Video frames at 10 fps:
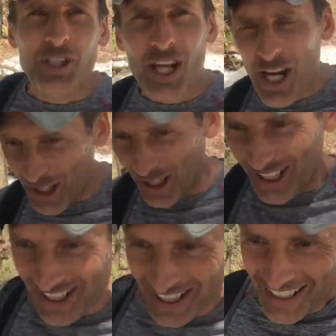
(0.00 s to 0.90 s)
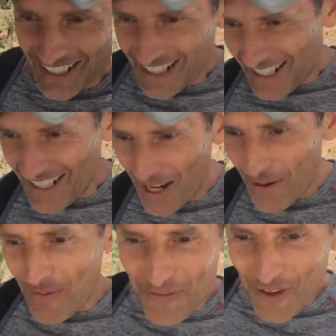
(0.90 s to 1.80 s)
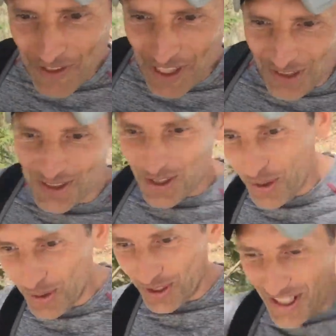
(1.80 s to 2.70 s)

year? And now I'm fifty years old,